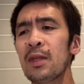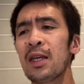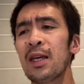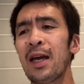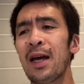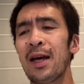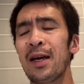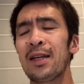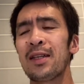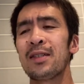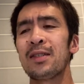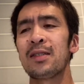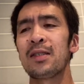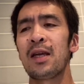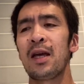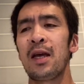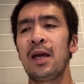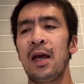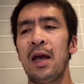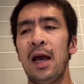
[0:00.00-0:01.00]
and
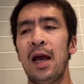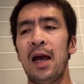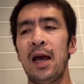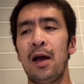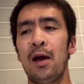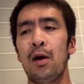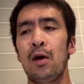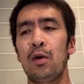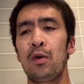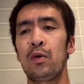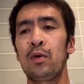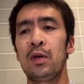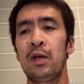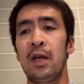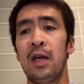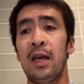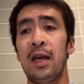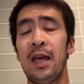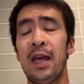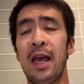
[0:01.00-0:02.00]
how
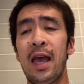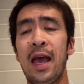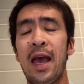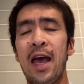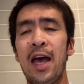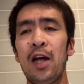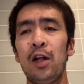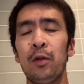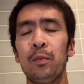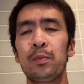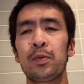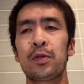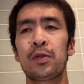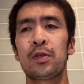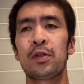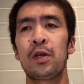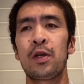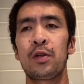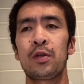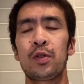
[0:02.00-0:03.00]
it
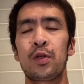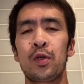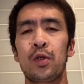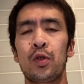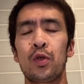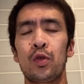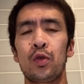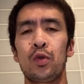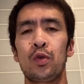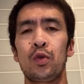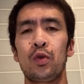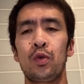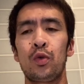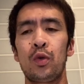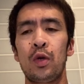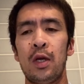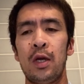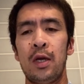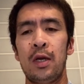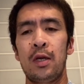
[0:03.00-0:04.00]
helps to
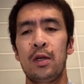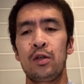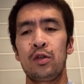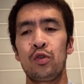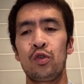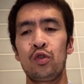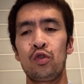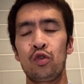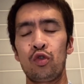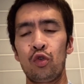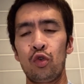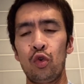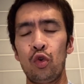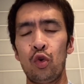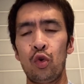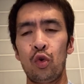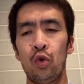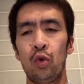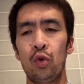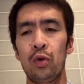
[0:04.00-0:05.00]

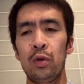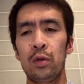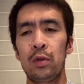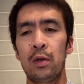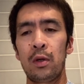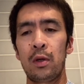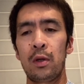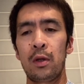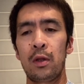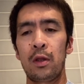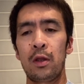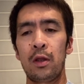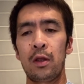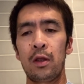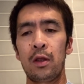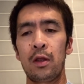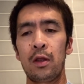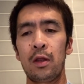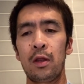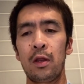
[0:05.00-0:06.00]
draw,
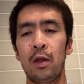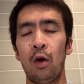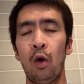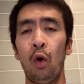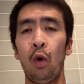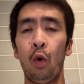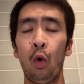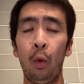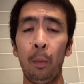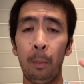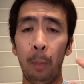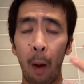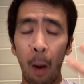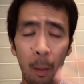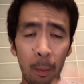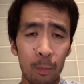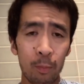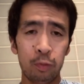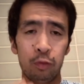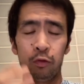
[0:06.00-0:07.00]
or
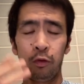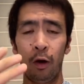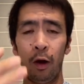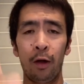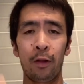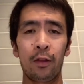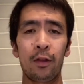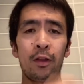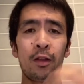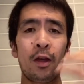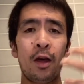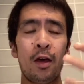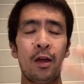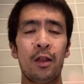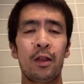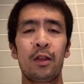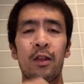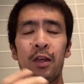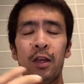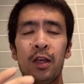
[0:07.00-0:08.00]
pump rather,
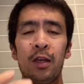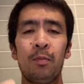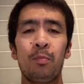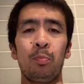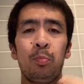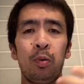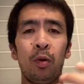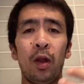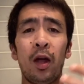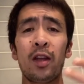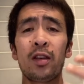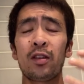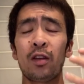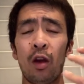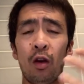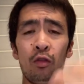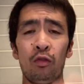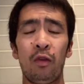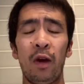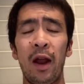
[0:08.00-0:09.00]
the blood
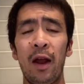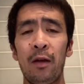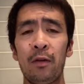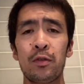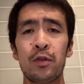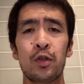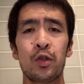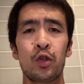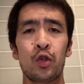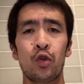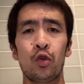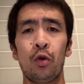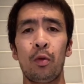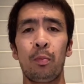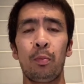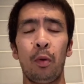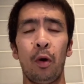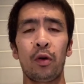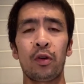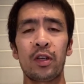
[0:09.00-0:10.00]
around your
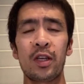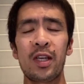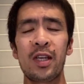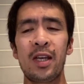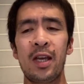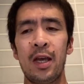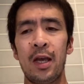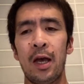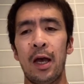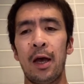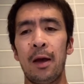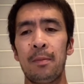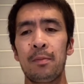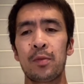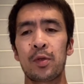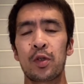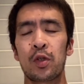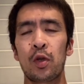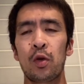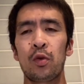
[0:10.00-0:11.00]
body
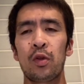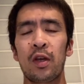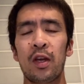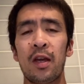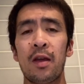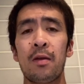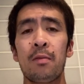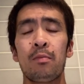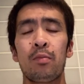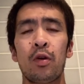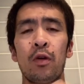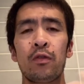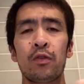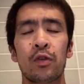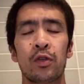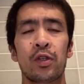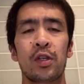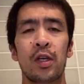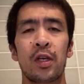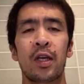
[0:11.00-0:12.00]
so that it improves your
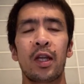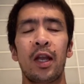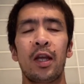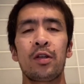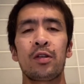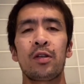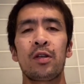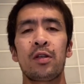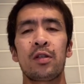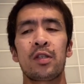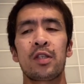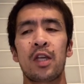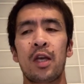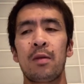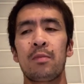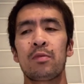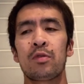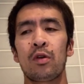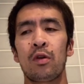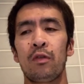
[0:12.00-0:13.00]
circulation in
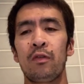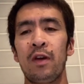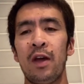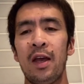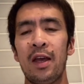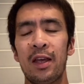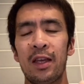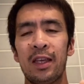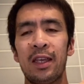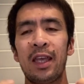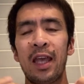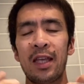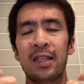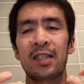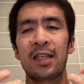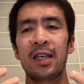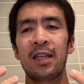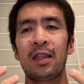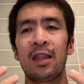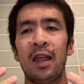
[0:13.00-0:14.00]
terms of
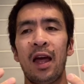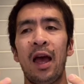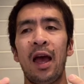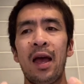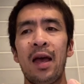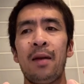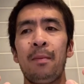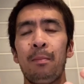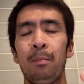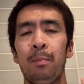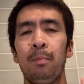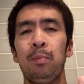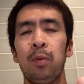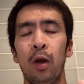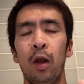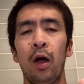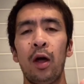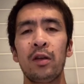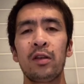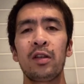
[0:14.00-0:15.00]
getting that
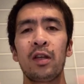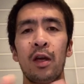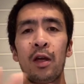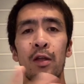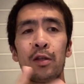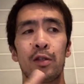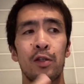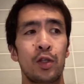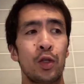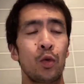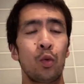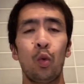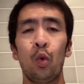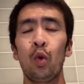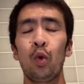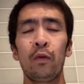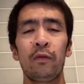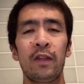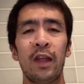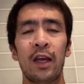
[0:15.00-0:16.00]
blood to all
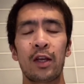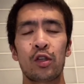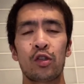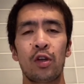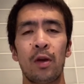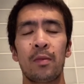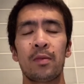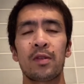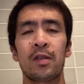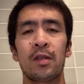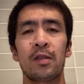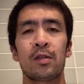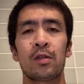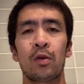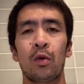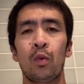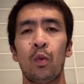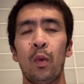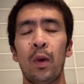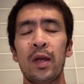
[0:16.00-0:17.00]
of the extremities. So
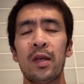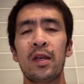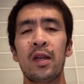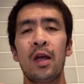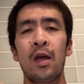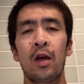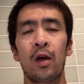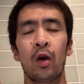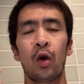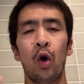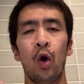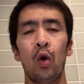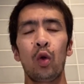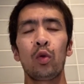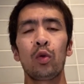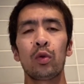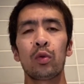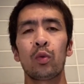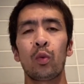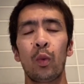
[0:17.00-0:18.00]
when
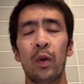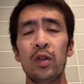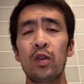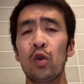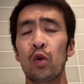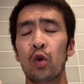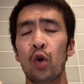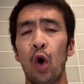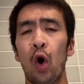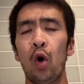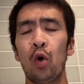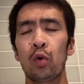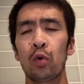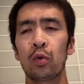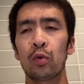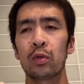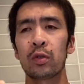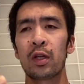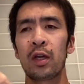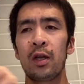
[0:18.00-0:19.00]
you're cold,